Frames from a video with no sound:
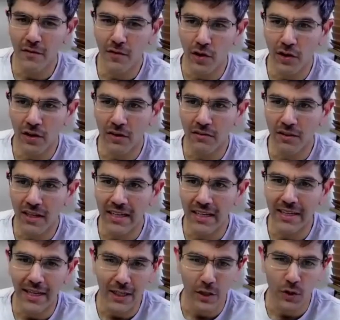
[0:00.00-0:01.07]
if you're
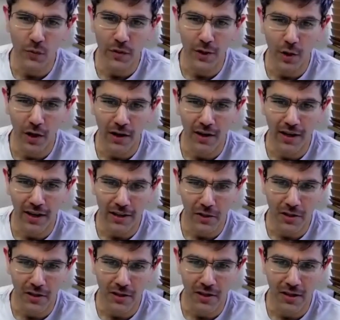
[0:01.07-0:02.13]
in touch with your
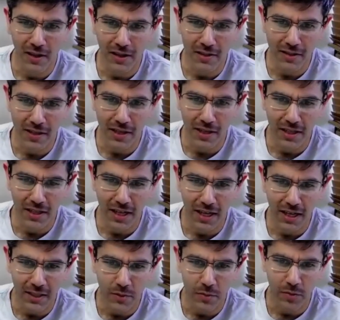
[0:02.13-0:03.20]
industry and listening to the
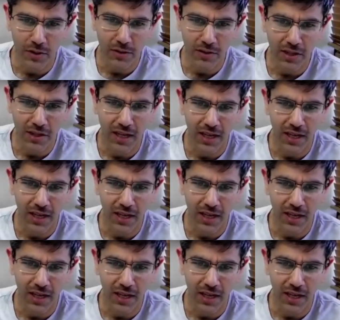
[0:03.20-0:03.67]
customers,